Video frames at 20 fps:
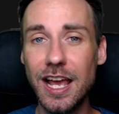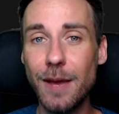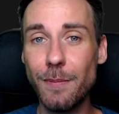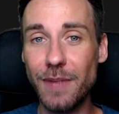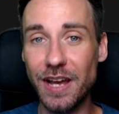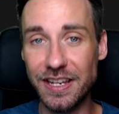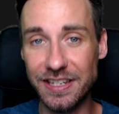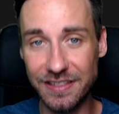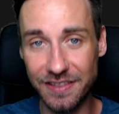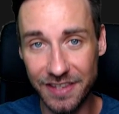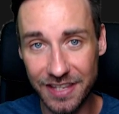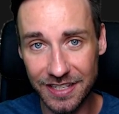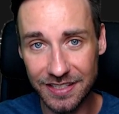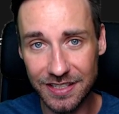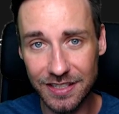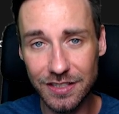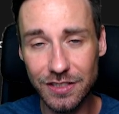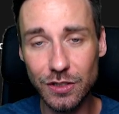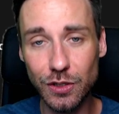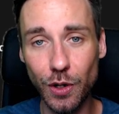But this
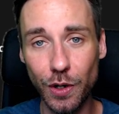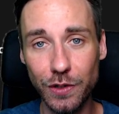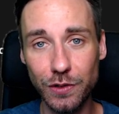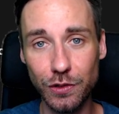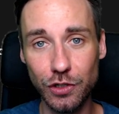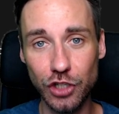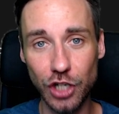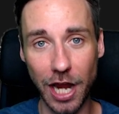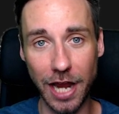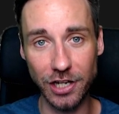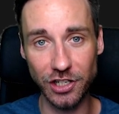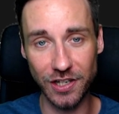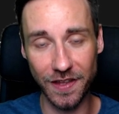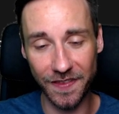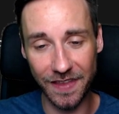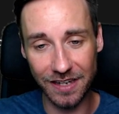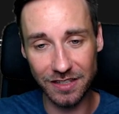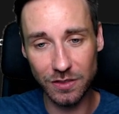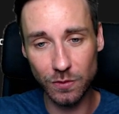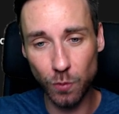is going to change, and
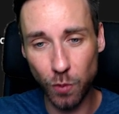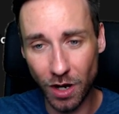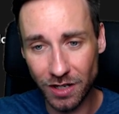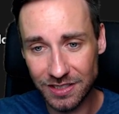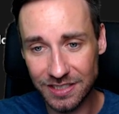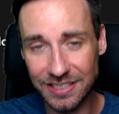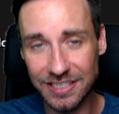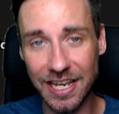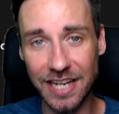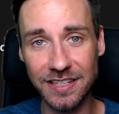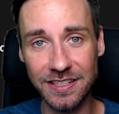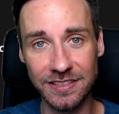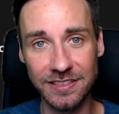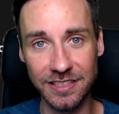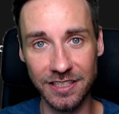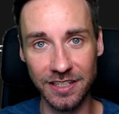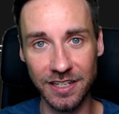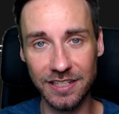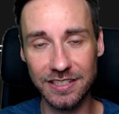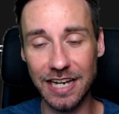there's one sentence
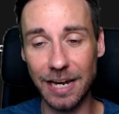in it.